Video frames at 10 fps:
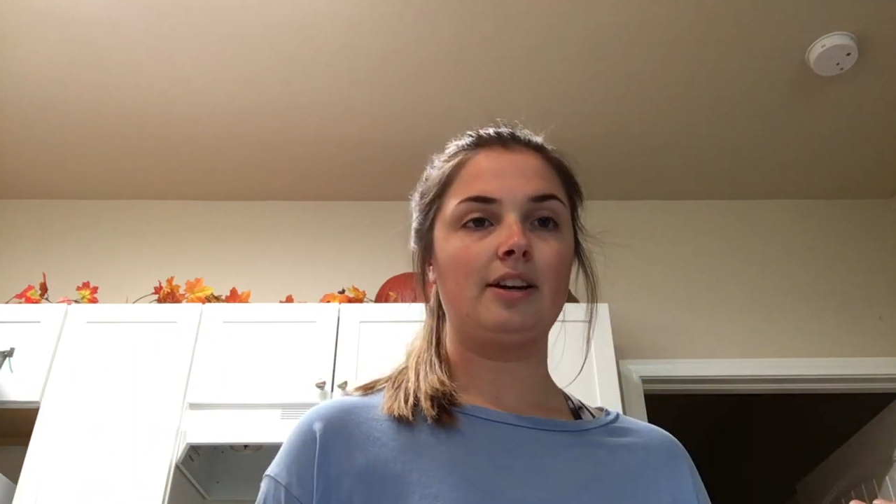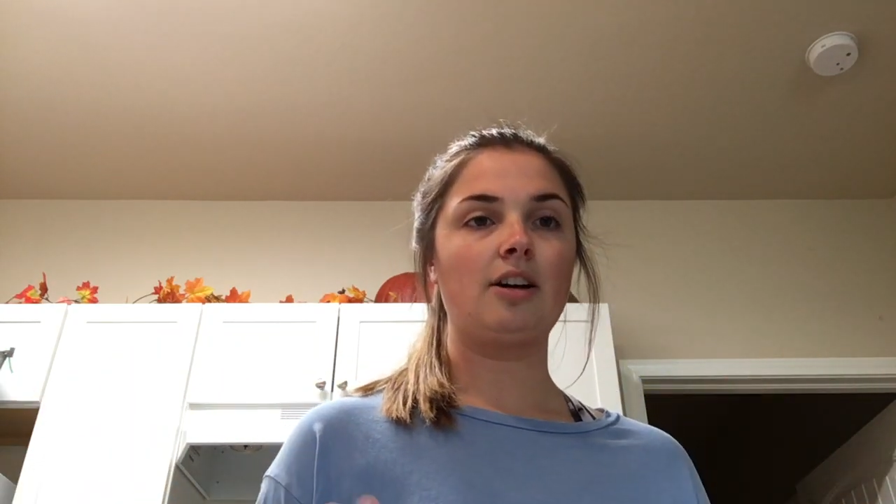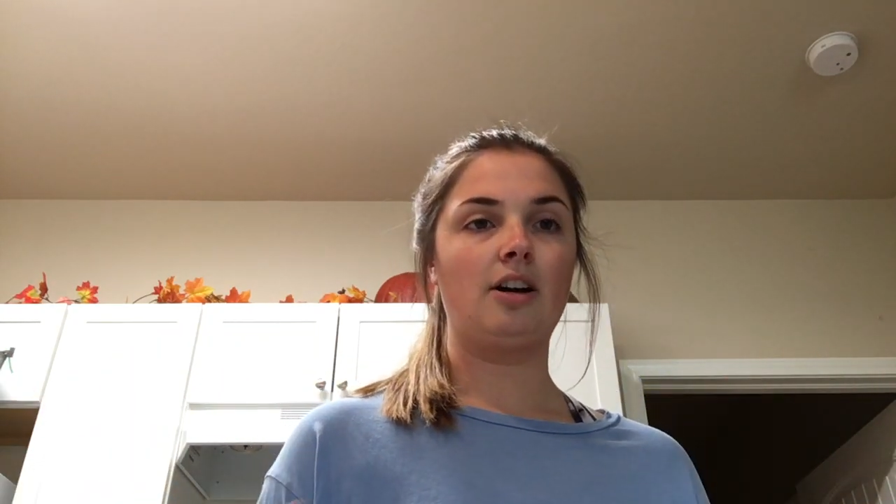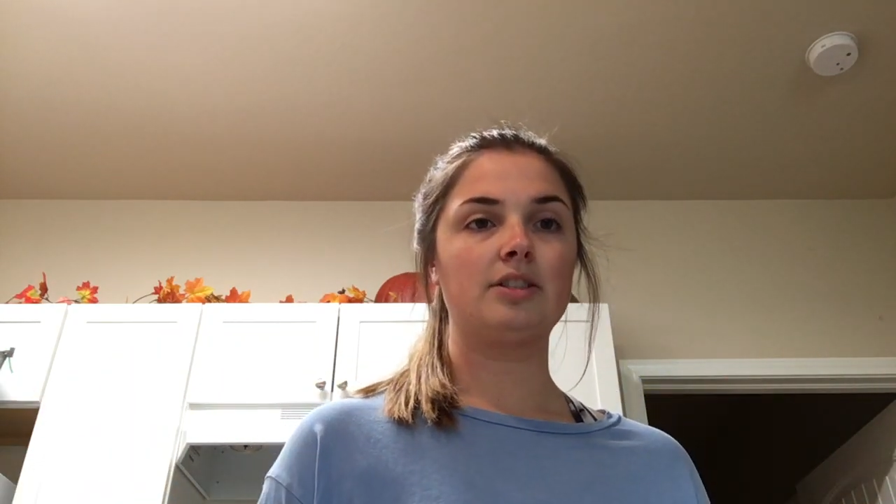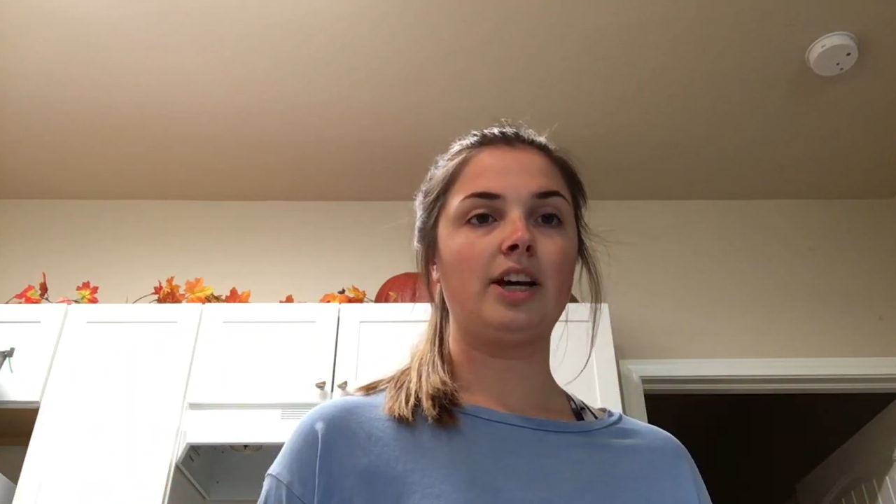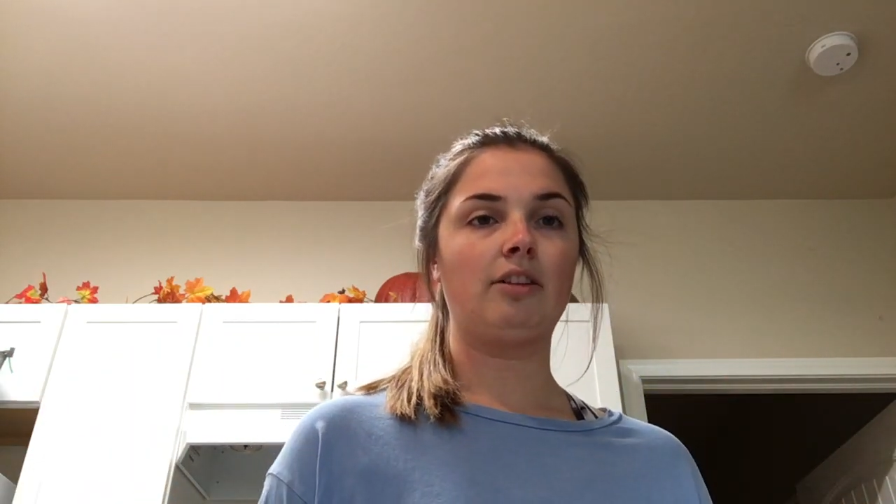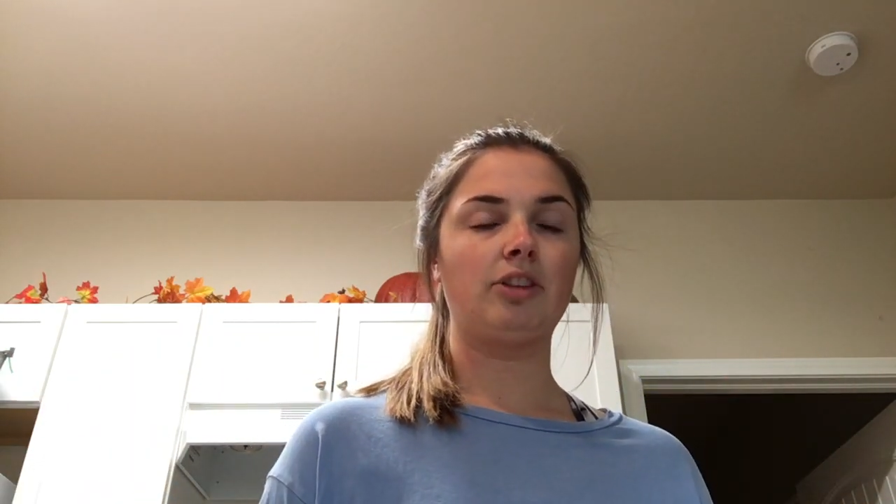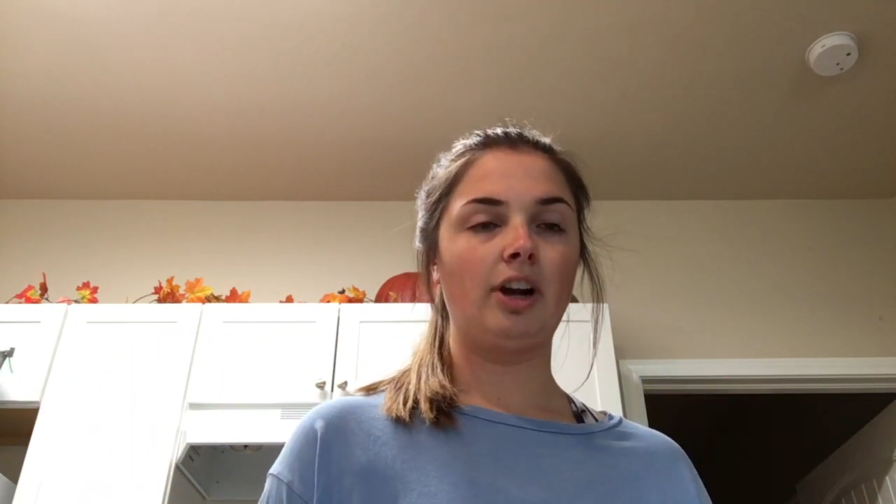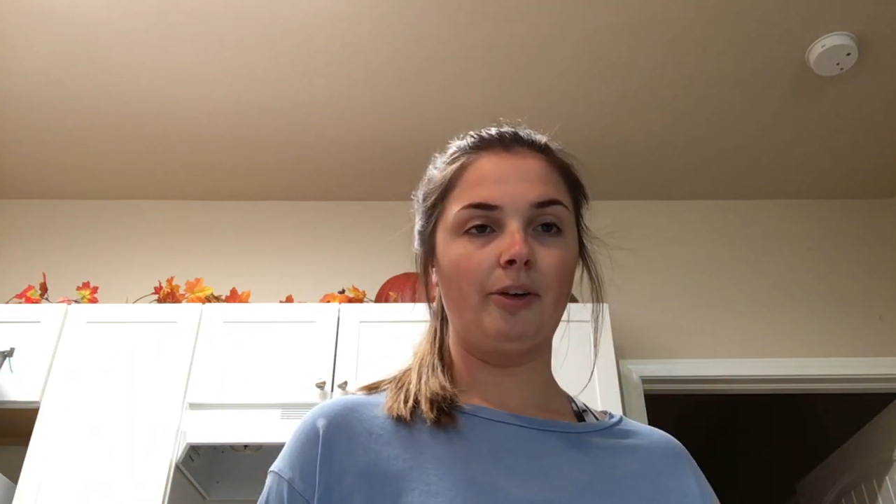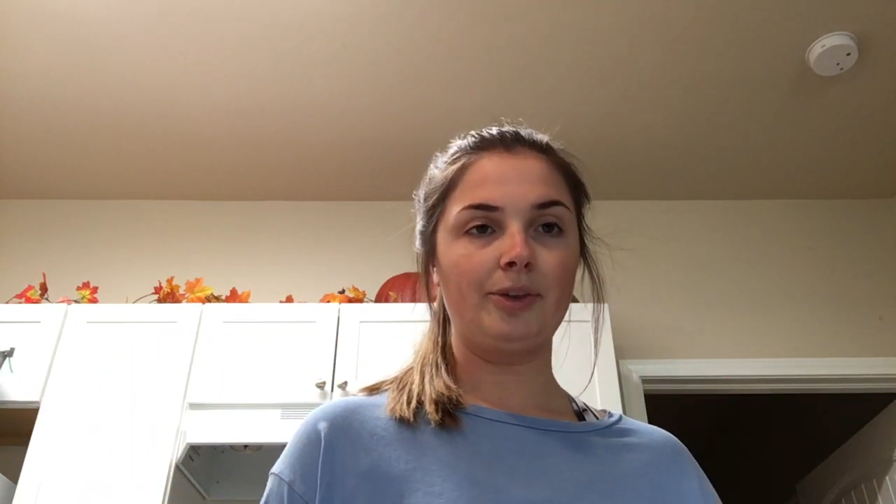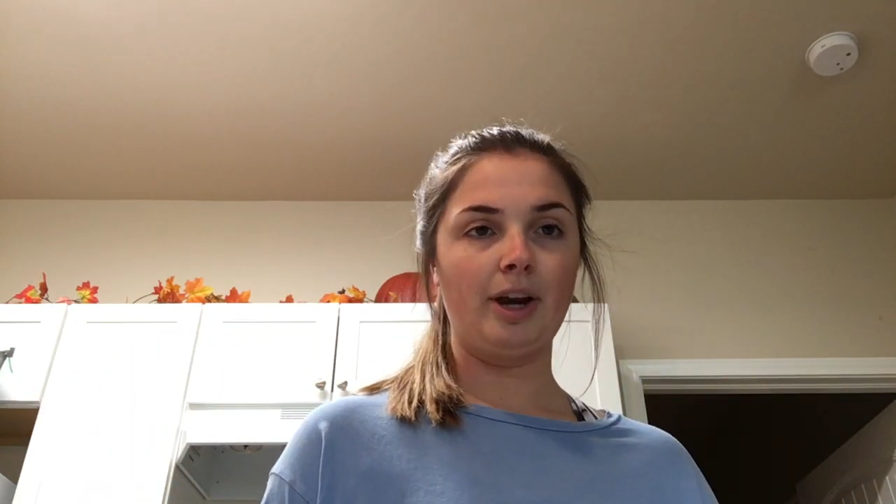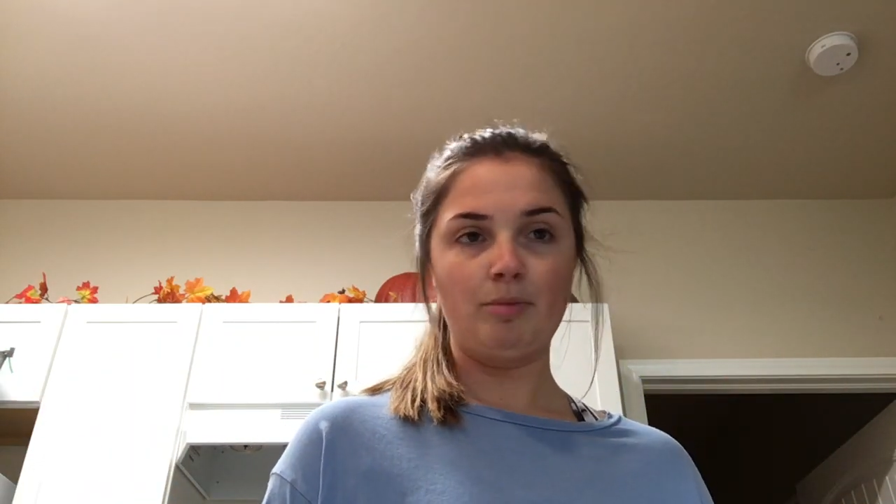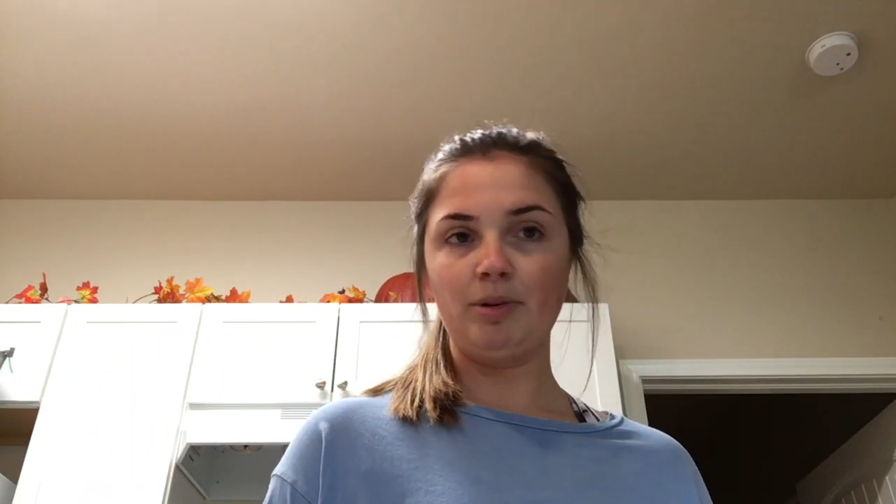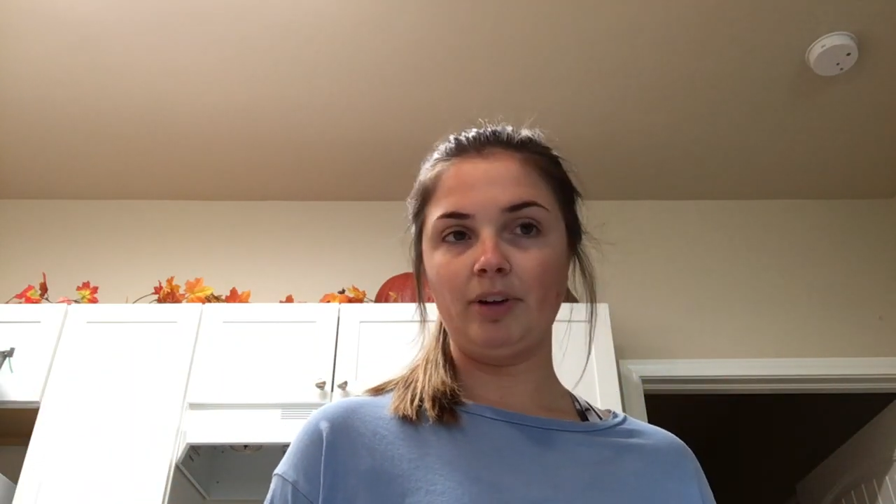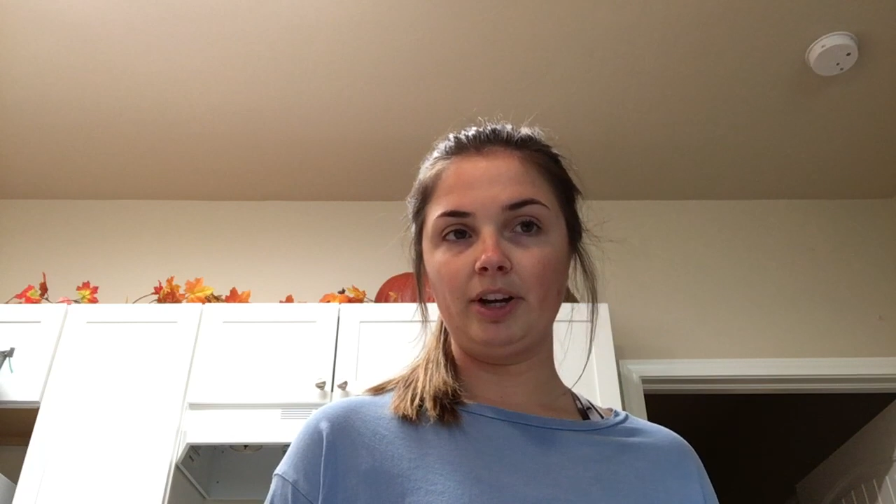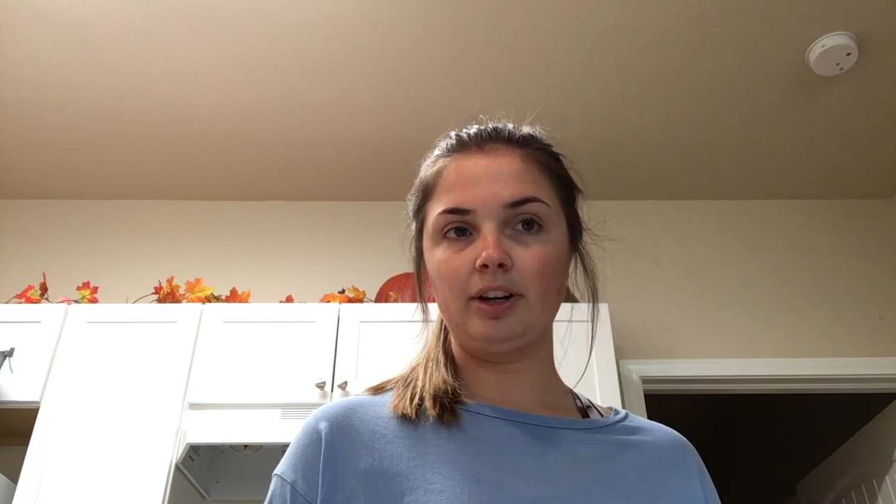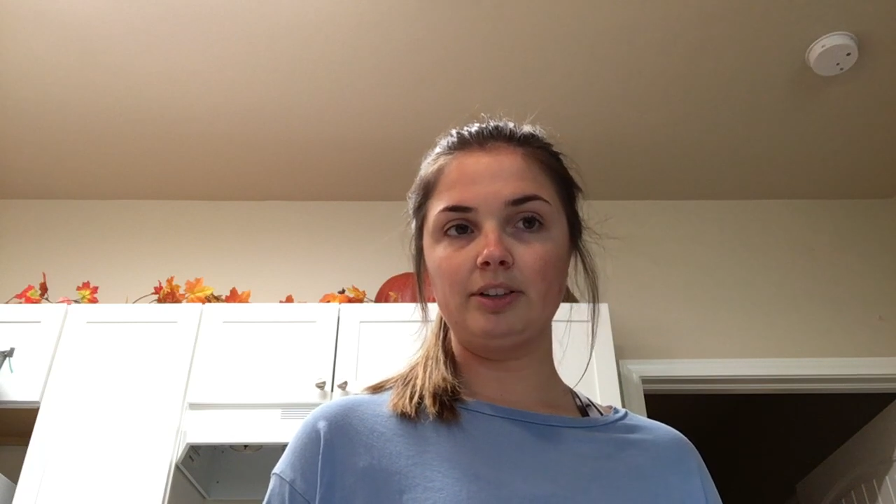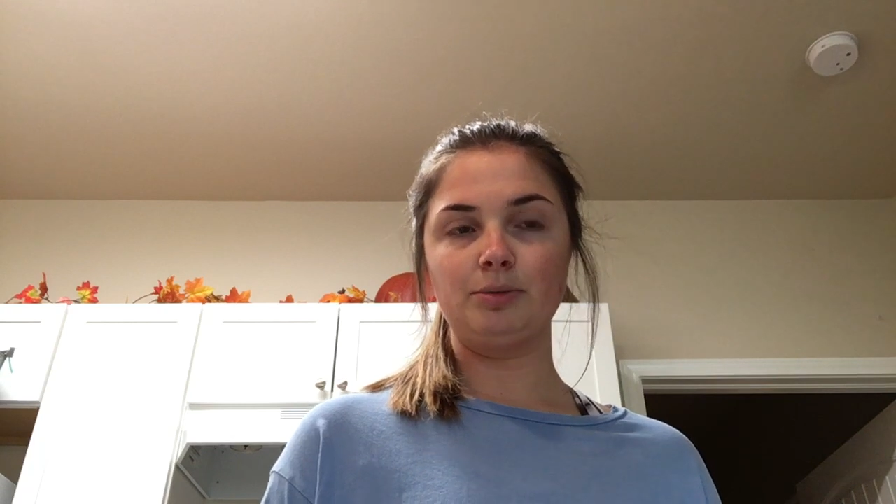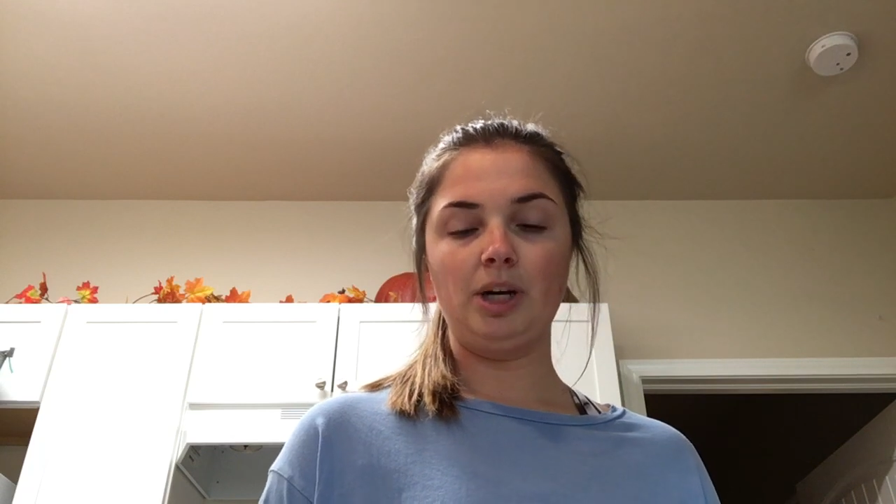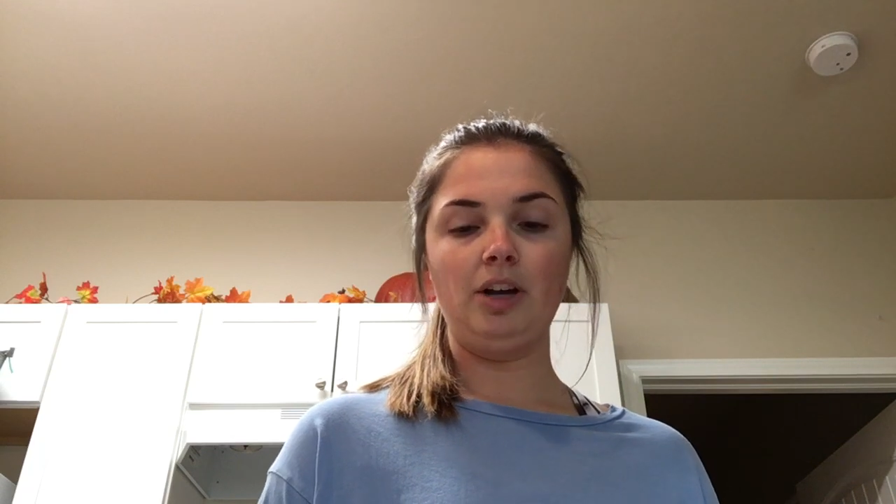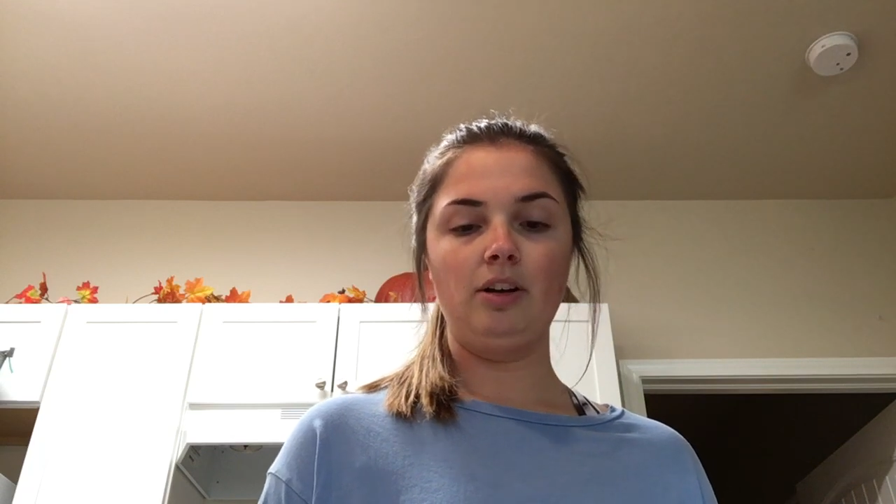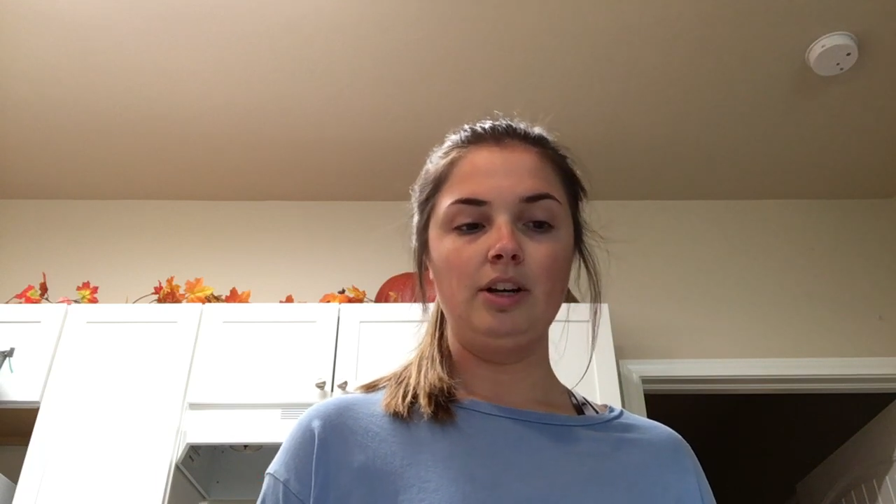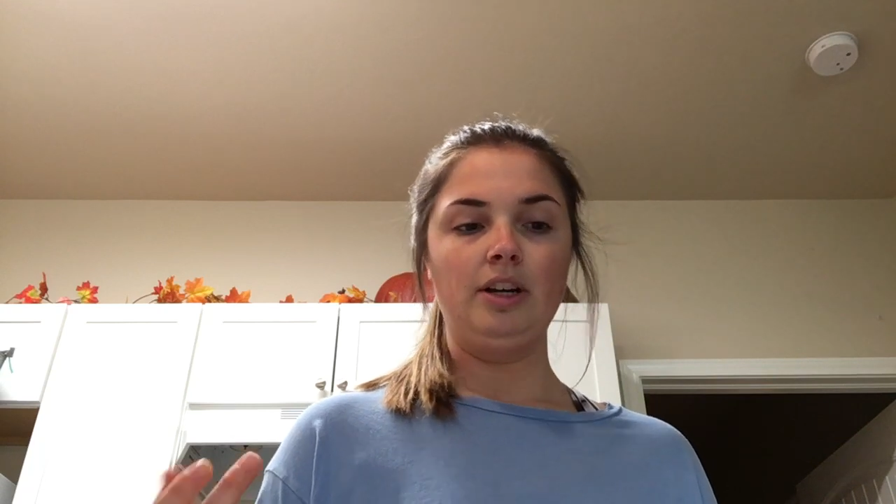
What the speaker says: contact their healthcare provider as well.